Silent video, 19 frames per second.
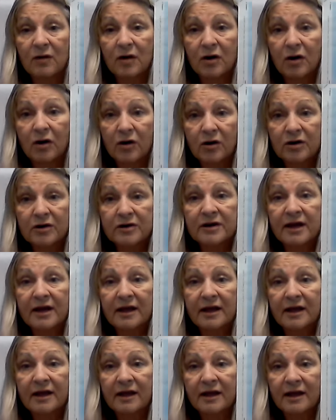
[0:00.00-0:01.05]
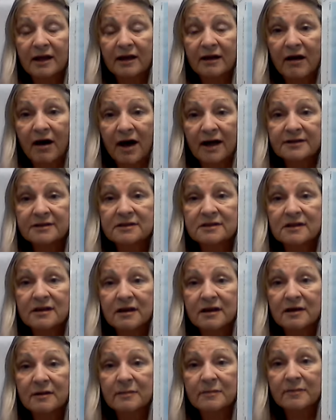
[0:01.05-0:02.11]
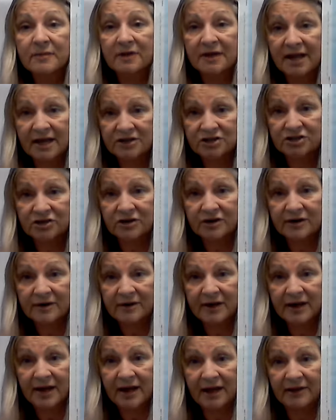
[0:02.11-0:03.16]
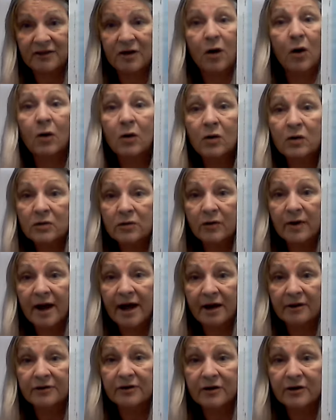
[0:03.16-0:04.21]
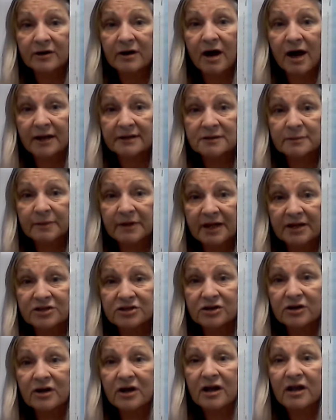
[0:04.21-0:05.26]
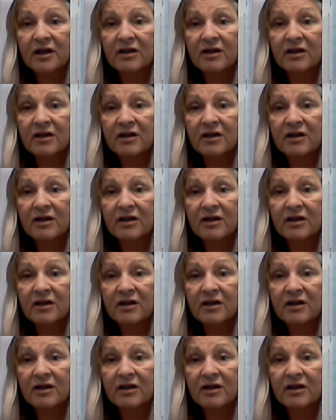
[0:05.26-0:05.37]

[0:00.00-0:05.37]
heard God's pleasure and the whole crowd heard God's pleasure.